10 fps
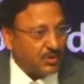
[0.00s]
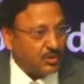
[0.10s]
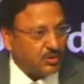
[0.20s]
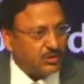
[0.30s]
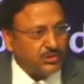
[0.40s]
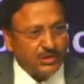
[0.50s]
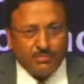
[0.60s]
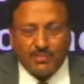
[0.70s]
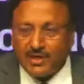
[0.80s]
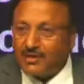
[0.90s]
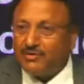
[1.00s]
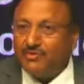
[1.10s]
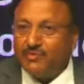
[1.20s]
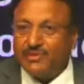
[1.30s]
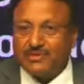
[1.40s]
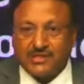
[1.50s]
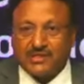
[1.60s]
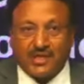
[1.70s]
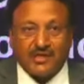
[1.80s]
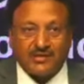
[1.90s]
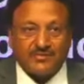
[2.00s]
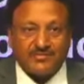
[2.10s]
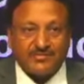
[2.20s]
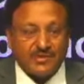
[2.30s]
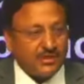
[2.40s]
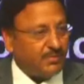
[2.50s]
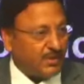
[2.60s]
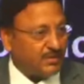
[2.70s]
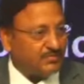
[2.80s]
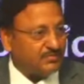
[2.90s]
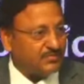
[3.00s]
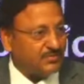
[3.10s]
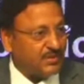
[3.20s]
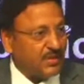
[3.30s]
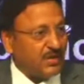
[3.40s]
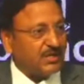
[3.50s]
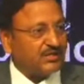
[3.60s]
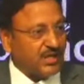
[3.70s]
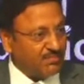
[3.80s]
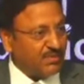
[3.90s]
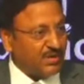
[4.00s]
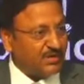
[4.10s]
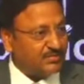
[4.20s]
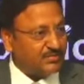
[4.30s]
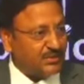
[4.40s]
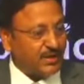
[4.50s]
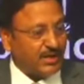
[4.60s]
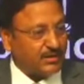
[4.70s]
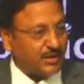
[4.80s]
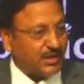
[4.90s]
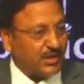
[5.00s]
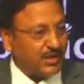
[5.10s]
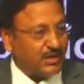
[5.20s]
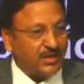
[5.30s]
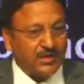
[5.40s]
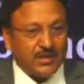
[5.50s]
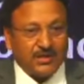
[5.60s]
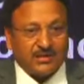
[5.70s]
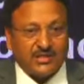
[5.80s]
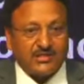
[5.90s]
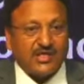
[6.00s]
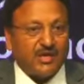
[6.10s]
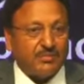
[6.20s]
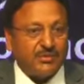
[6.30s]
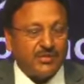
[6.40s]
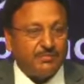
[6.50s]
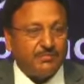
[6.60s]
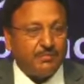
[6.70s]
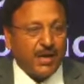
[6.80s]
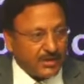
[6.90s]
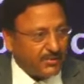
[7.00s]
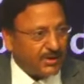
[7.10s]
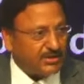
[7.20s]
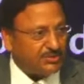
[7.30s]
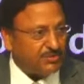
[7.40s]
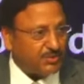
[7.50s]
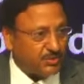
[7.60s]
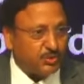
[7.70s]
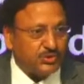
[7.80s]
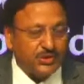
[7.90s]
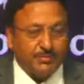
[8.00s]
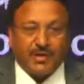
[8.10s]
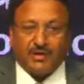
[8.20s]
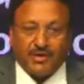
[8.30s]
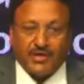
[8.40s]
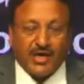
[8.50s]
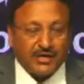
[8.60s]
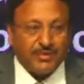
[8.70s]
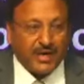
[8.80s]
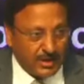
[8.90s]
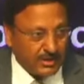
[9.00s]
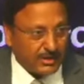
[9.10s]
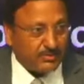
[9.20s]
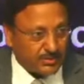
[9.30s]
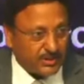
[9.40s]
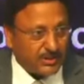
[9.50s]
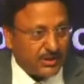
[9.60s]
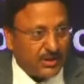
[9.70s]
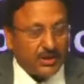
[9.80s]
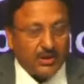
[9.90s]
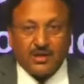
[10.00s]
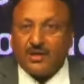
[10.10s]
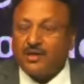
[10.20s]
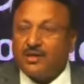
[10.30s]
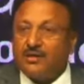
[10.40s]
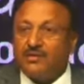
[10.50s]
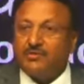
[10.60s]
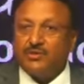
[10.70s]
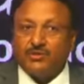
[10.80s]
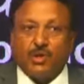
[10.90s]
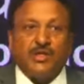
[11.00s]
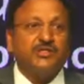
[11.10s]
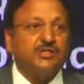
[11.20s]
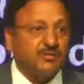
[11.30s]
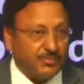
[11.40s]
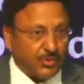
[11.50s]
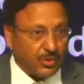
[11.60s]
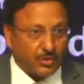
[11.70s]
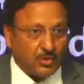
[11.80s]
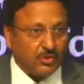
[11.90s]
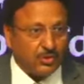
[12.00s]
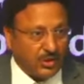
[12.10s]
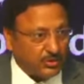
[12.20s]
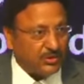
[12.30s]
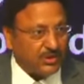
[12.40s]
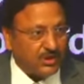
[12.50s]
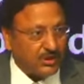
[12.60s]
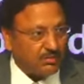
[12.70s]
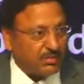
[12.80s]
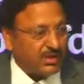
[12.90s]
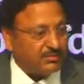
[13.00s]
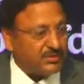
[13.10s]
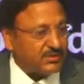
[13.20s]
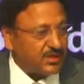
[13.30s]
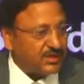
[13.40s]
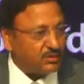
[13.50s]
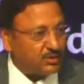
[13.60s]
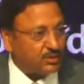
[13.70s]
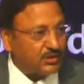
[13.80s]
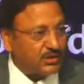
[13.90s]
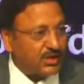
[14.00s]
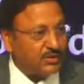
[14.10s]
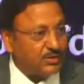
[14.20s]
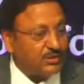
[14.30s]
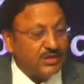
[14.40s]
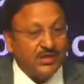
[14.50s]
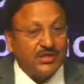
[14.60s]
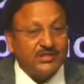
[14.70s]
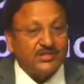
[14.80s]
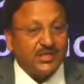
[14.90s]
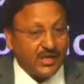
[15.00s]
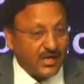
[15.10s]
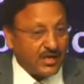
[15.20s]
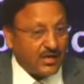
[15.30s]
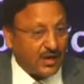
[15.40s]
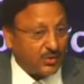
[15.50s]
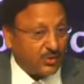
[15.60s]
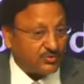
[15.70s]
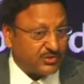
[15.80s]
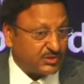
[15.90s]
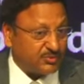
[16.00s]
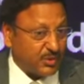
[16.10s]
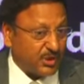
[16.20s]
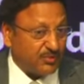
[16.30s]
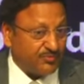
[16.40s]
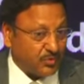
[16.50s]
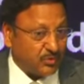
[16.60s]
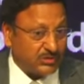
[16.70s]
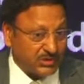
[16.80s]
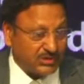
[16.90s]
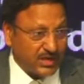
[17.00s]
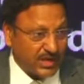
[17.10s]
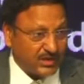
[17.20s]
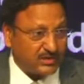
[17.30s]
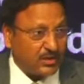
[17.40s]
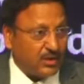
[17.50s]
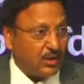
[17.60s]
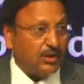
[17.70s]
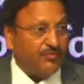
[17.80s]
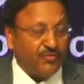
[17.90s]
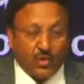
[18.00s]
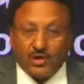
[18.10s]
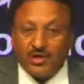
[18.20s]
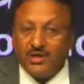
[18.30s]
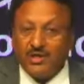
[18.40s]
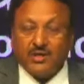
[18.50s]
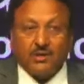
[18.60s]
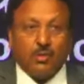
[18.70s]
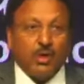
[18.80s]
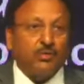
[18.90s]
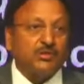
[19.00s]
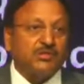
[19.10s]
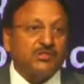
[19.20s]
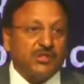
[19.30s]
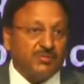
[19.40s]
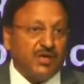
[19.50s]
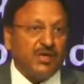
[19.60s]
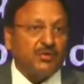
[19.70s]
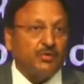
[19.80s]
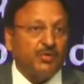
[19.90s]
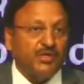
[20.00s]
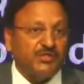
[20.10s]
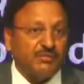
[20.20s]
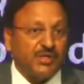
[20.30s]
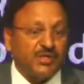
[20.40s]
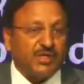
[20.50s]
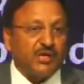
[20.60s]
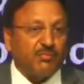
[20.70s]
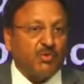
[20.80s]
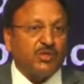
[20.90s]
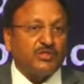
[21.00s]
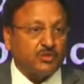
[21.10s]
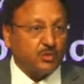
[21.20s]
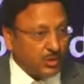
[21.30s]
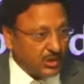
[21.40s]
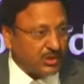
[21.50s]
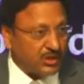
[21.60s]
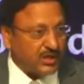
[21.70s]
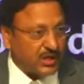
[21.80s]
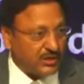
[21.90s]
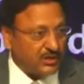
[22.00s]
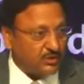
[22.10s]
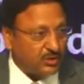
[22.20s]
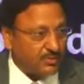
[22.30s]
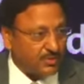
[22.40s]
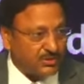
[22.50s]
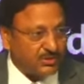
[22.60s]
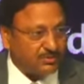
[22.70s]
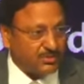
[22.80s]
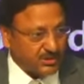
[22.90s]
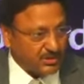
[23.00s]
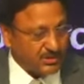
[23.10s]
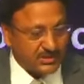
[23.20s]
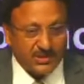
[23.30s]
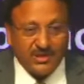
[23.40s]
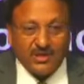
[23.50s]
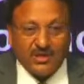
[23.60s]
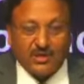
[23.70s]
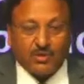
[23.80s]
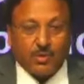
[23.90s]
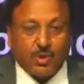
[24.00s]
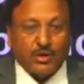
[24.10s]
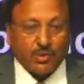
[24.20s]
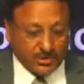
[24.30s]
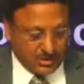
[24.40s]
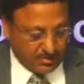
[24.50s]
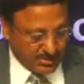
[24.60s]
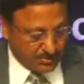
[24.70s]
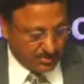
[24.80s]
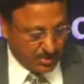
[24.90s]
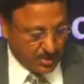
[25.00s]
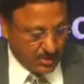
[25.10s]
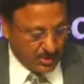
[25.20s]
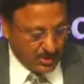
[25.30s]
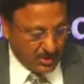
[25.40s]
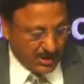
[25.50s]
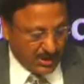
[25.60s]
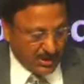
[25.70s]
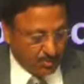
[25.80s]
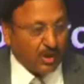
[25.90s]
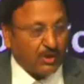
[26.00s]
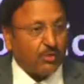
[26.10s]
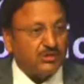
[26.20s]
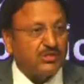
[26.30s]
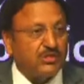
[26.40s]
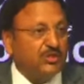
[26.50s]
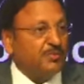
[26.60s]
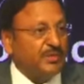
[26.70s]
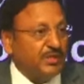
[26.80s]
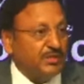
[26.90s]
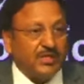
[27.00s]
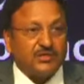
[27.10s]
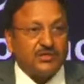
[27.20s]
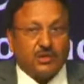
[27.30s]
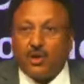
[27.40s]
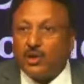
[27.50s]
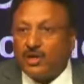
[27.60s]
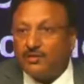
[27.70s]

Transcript: Jo din bhar TV par chalti rahi. Din bhar. Ek Assam mein, jab raat ke 10-11 baje bhari barish mein wo dusri private gaadi mein aaye. It was a violation of the protocol, no doubt. But I am just trying to tell you the scale. Out of 6.46 lakhs, only 4. One was in Tamil Nadu, where somebody came on a scooter in a hurry to deposit the machines. One was in West Bengal, and one was in UP. That's all.